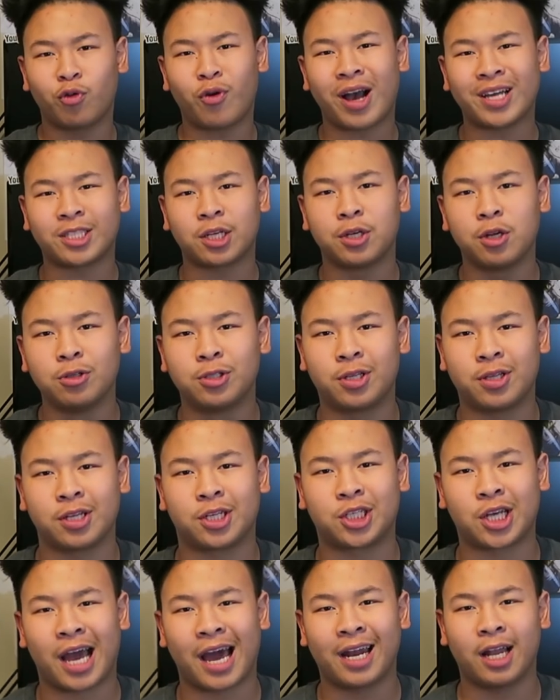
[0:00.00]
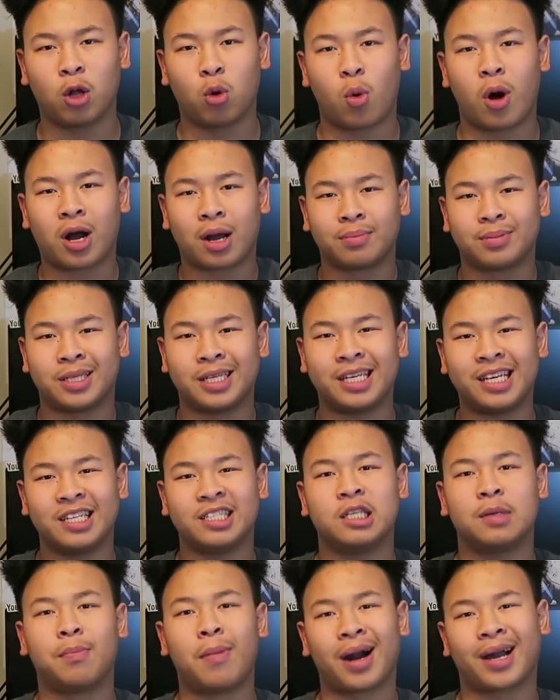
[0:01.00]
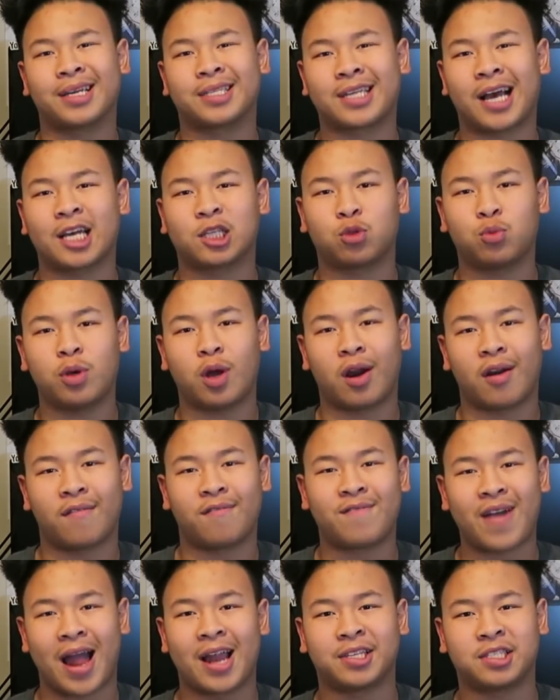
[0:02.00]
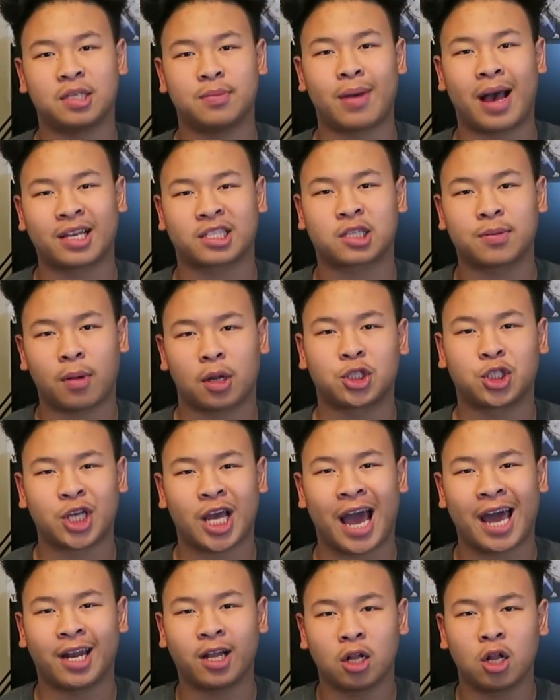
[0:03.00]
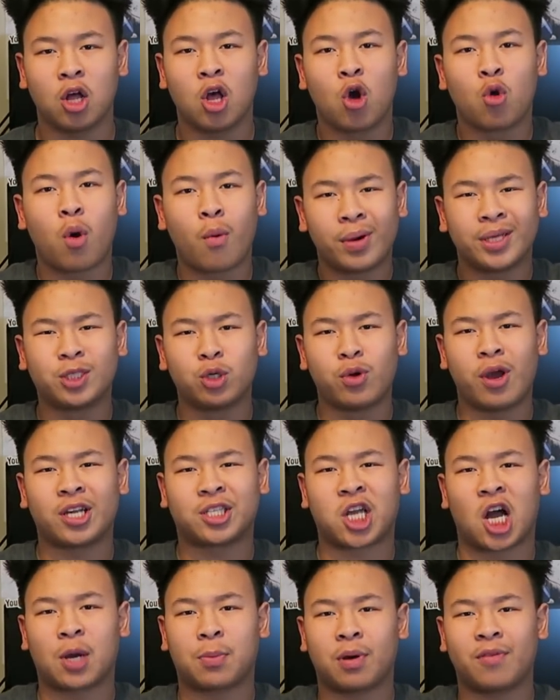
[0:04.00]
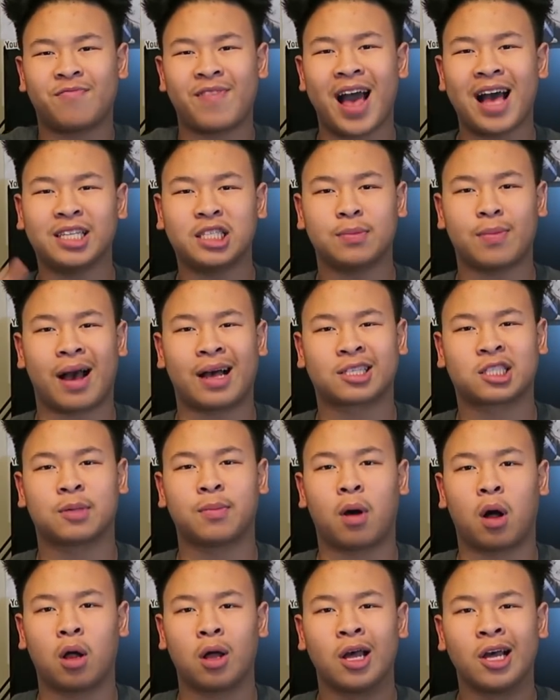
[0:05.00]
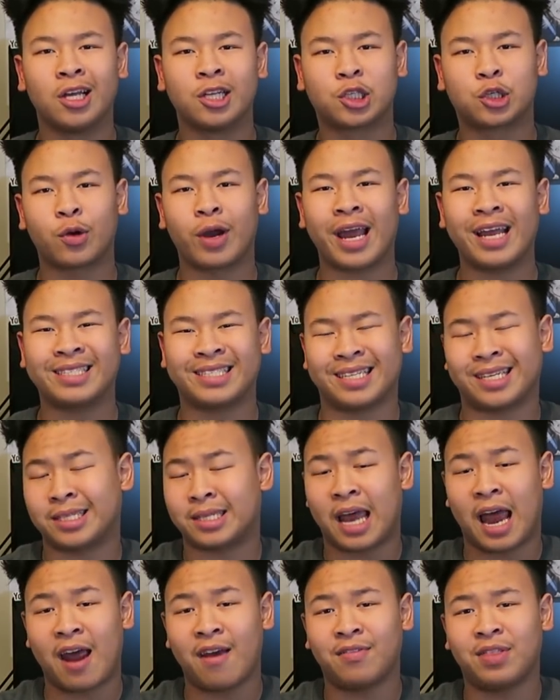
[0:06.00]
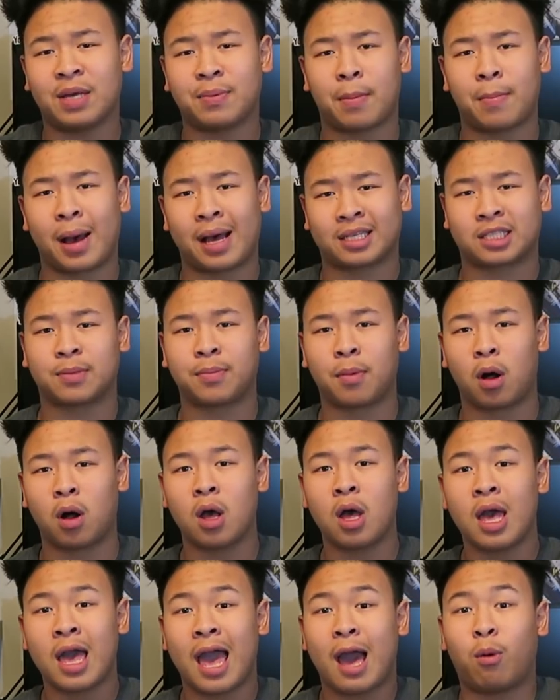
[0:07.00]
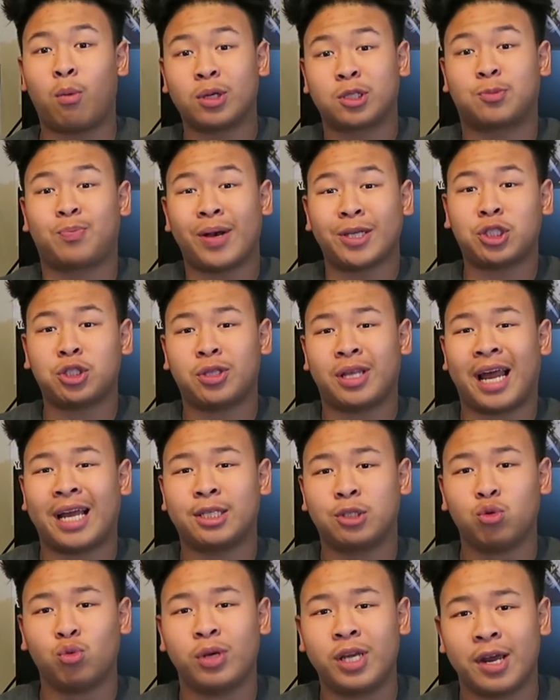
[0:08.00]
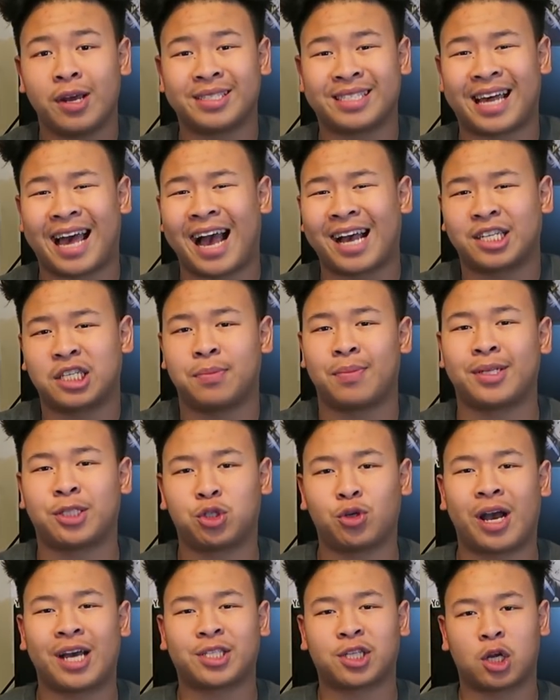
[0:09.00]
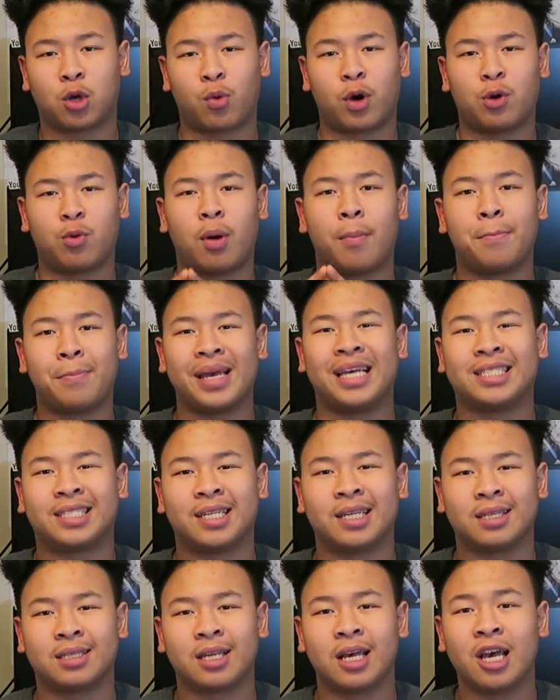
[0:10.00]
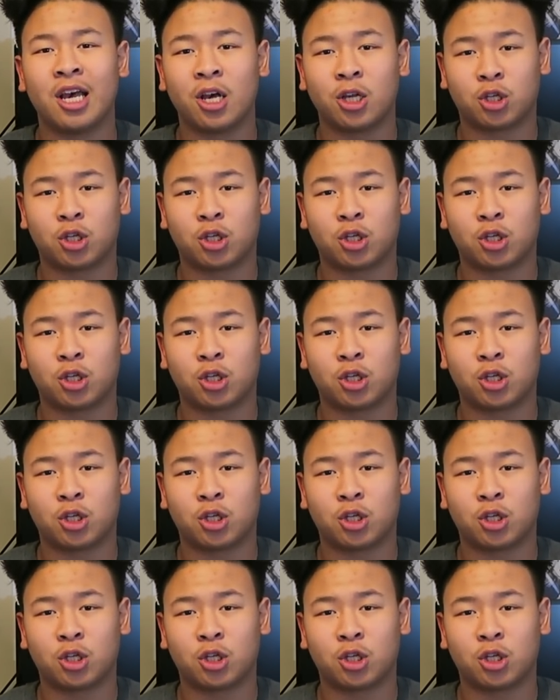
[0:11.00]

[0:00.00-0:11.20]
If you guys are new to the channel, welcome to Easy Buckets, guys. We are a fantasy basketball channel. What we do here is talk about fantasy basketball, trades, and just everything about basketball. And what's special that I do here is I actually message you guys on a one-on-one basis.